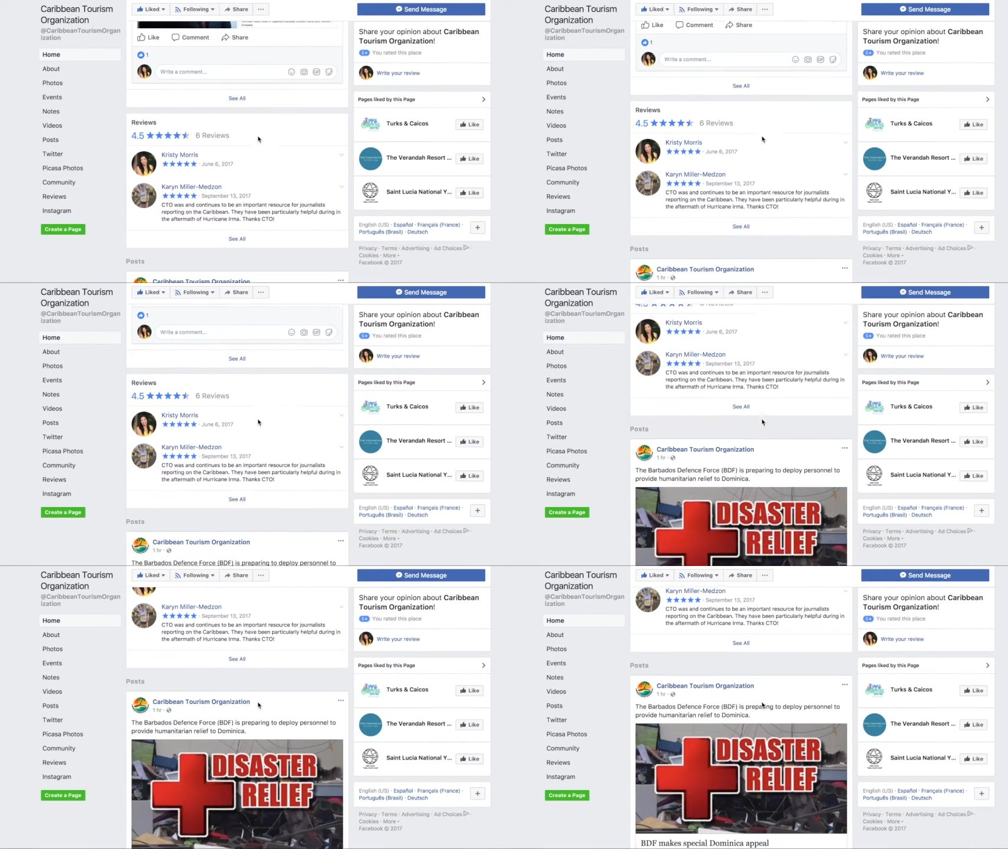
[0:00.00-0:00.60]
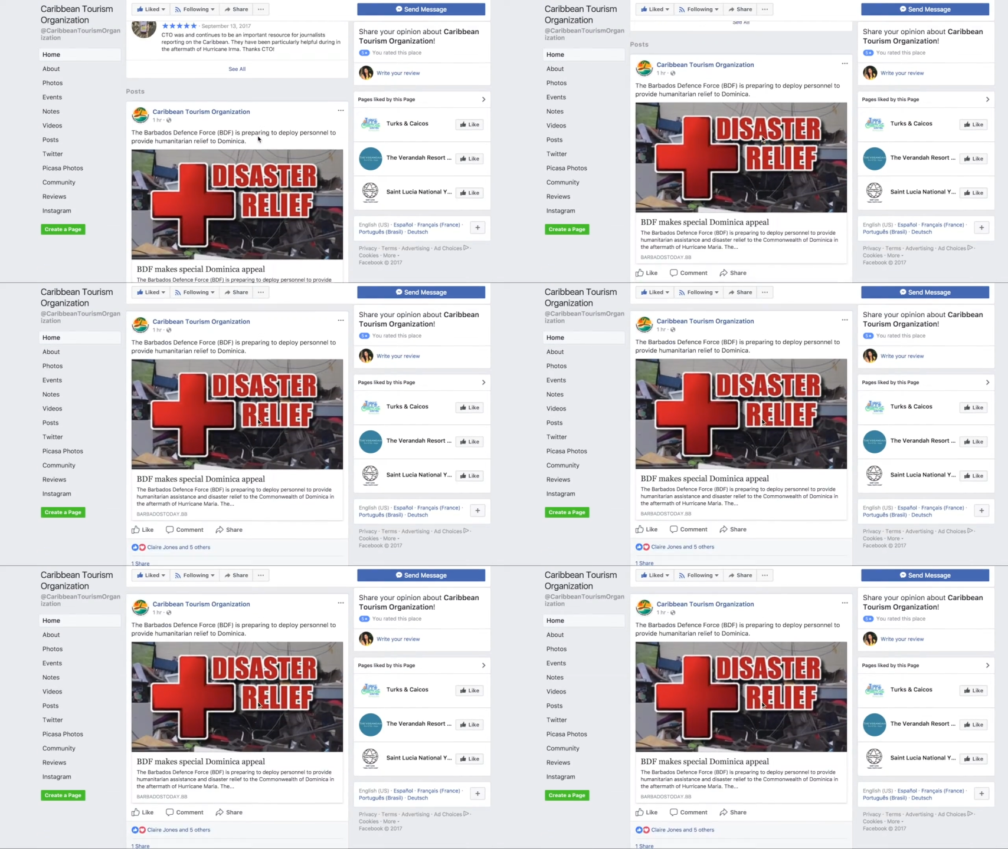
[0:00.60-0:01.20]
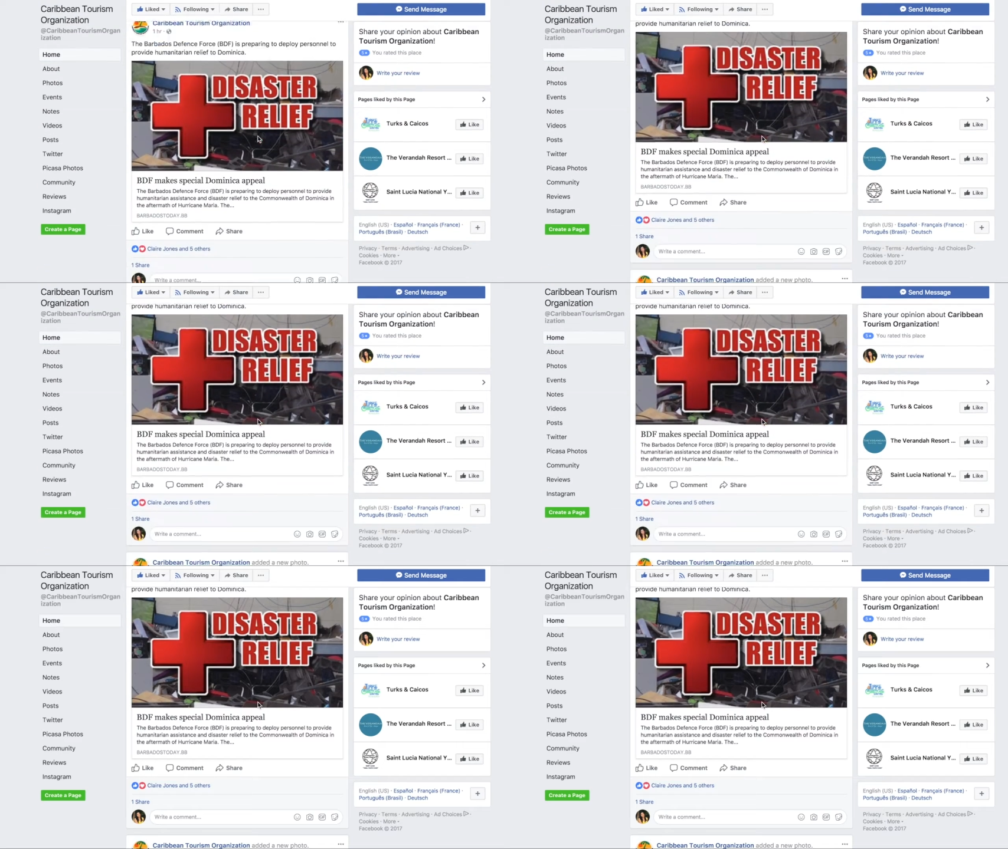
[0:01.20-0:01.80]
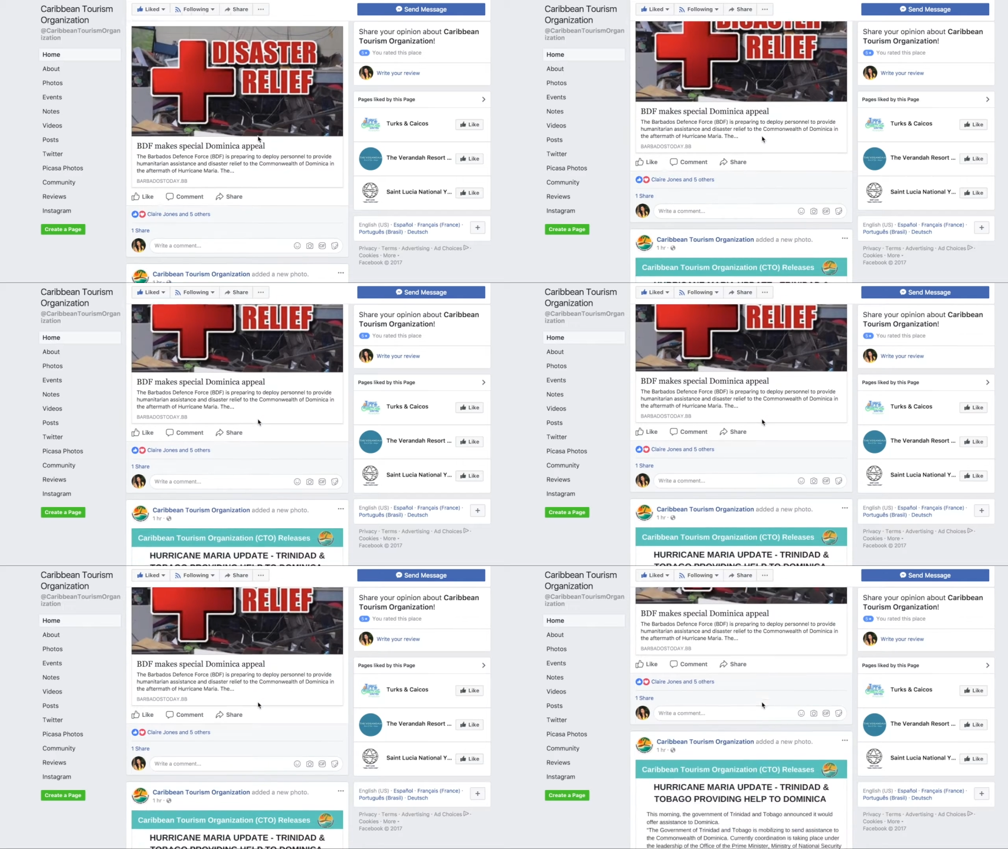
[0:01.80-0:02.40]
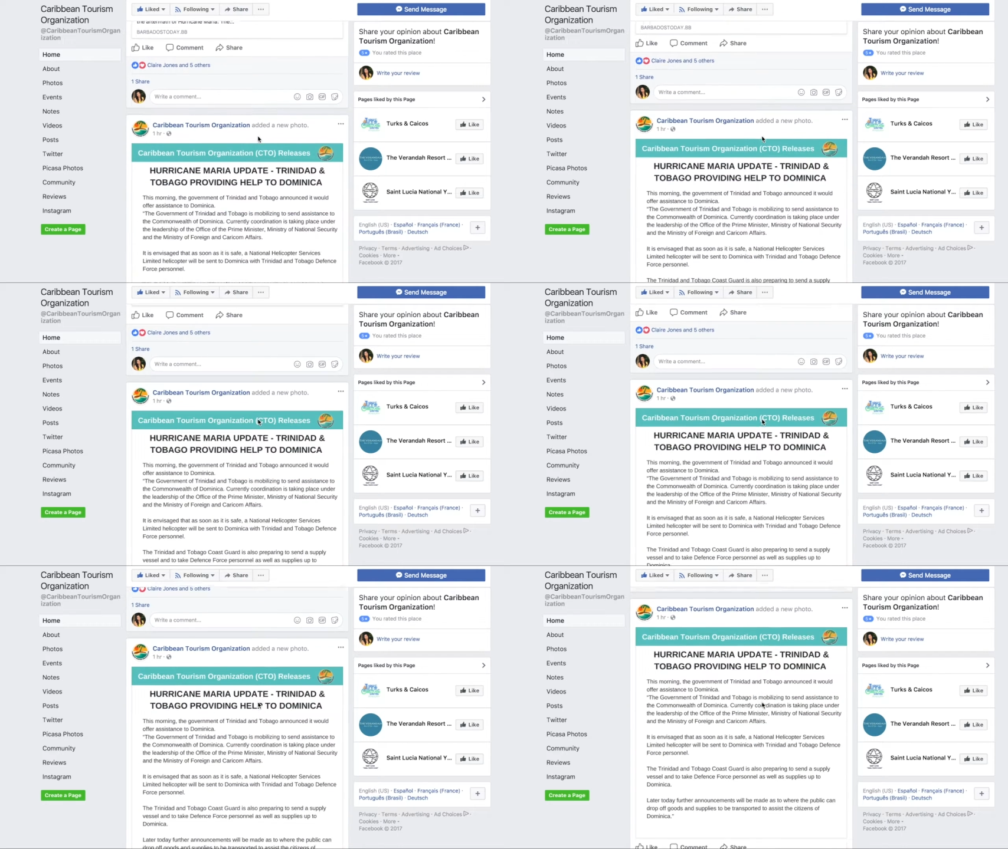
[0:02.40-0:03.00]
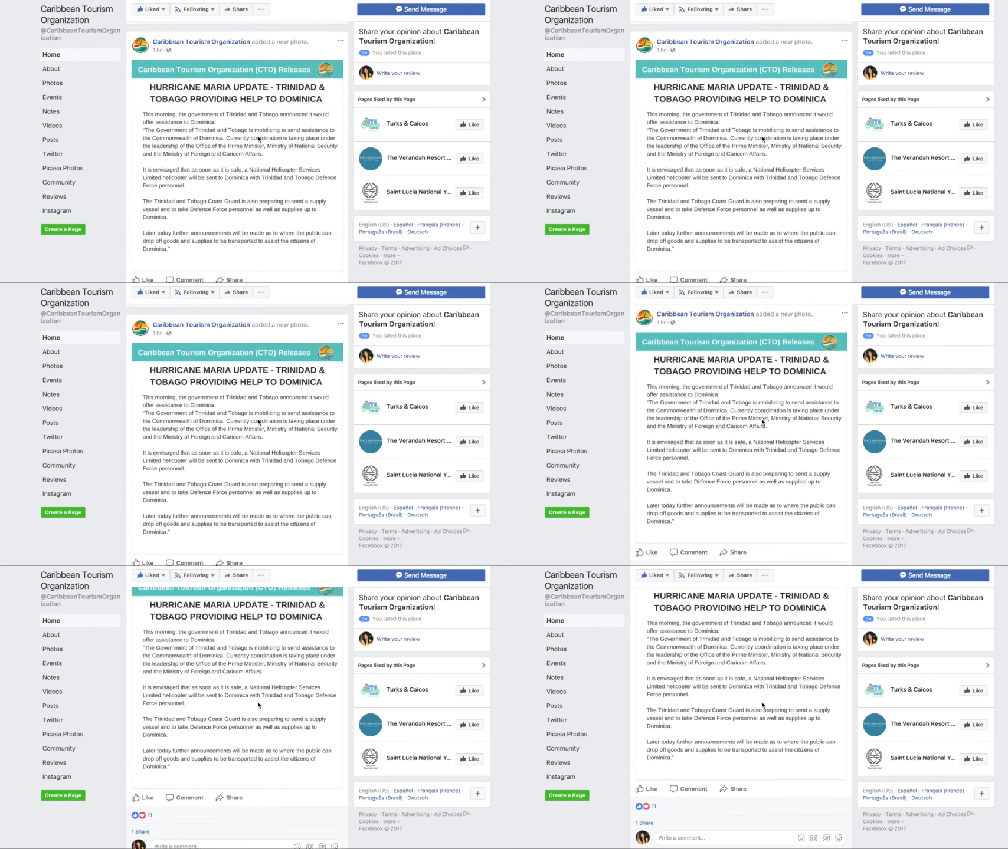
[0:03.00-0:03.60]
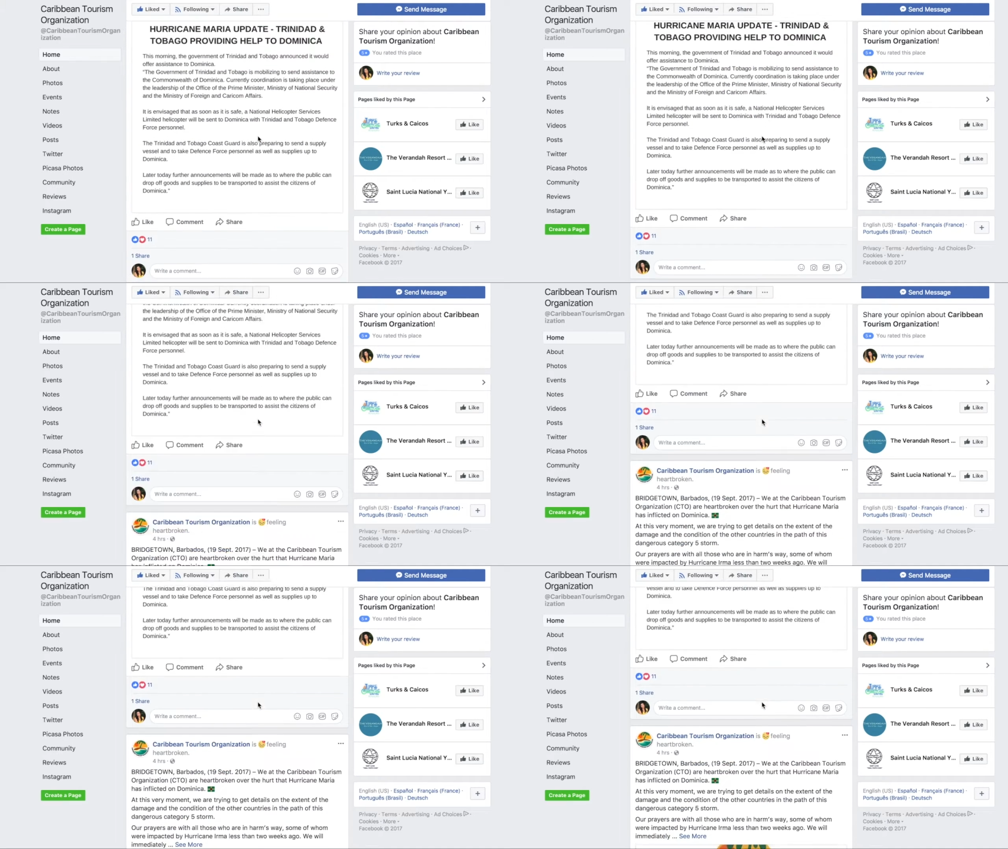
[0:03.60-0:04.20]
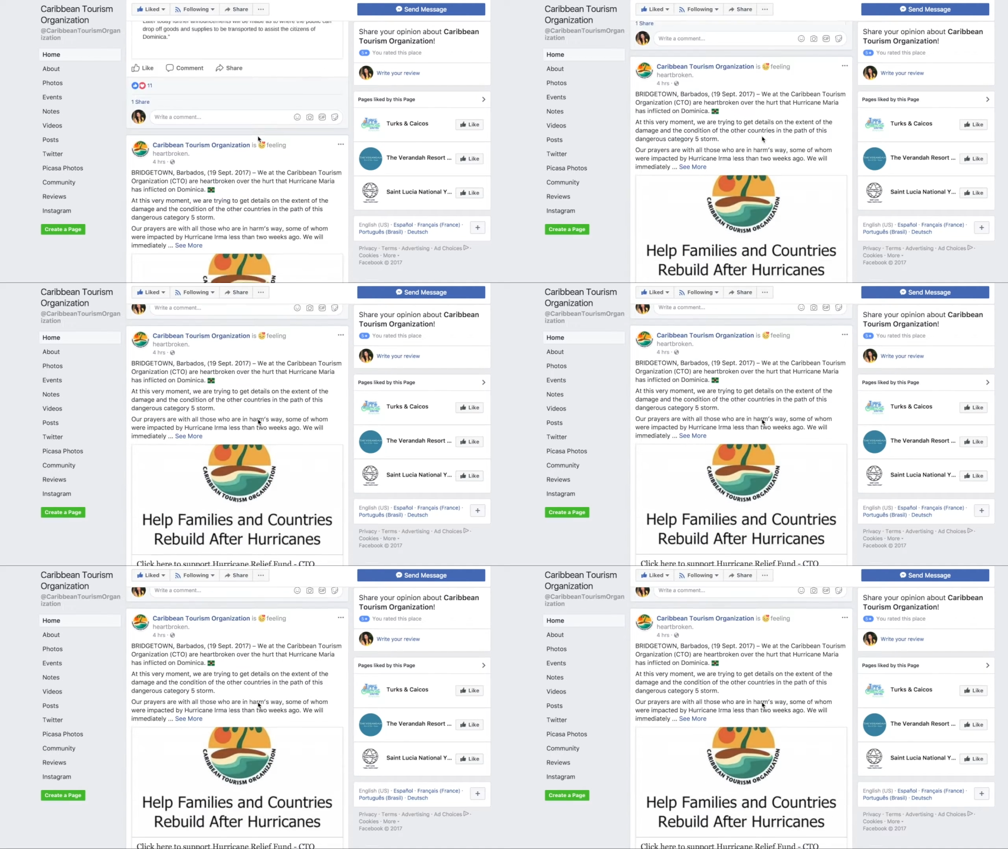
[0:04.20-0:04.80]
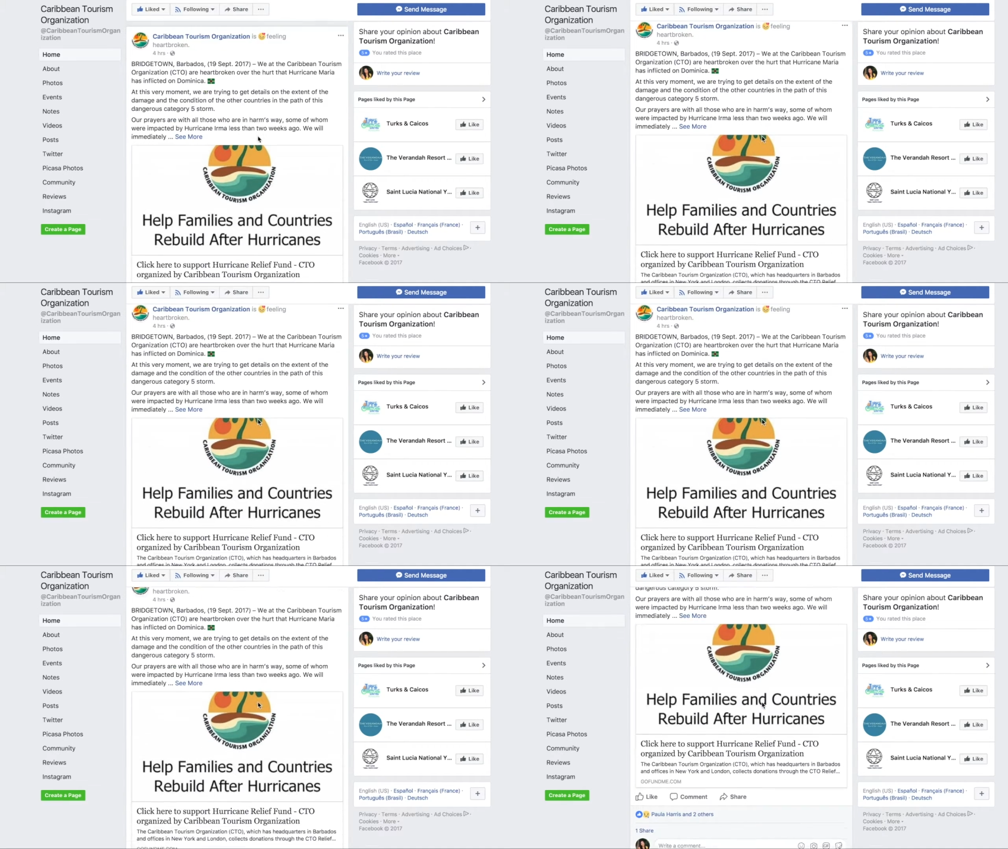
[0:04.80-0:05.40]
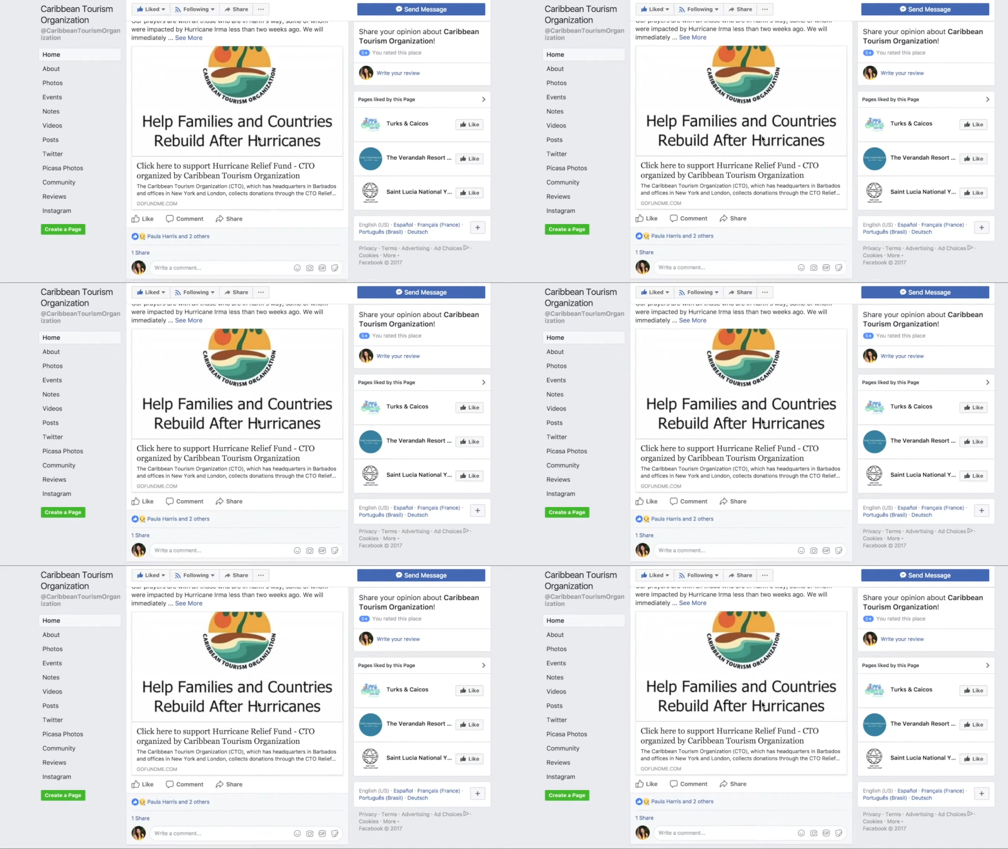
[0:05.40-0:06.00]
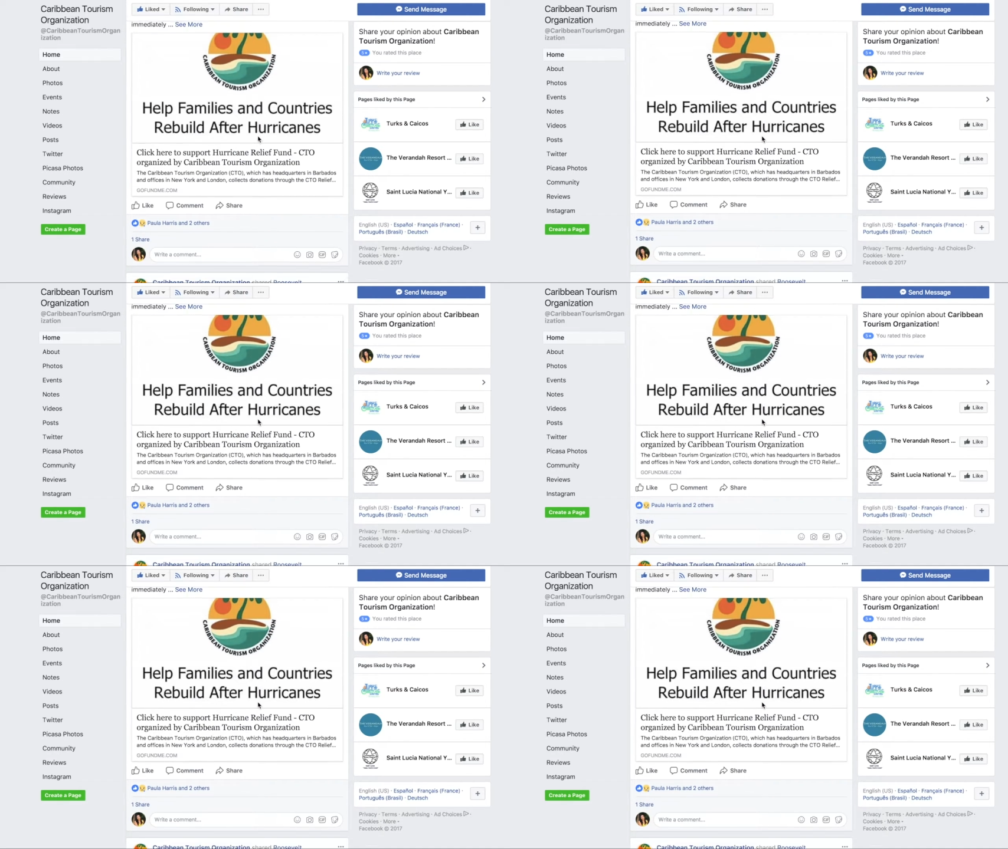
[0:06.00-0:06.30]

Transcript: [unreadable: no face in view]